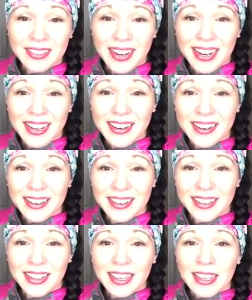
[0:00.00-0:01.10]
Right here.
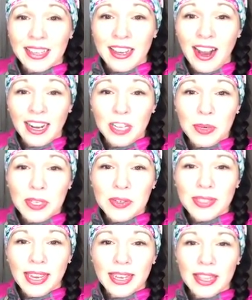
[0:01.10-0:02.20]
Heidi, when you
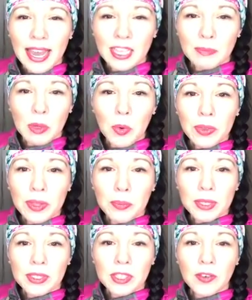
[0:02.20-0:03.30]
say, ask me, won't the
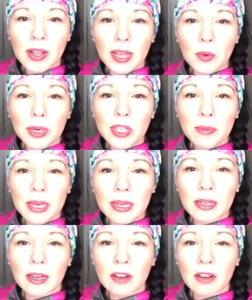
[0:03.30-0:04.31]
bristles fall out? What do you mean?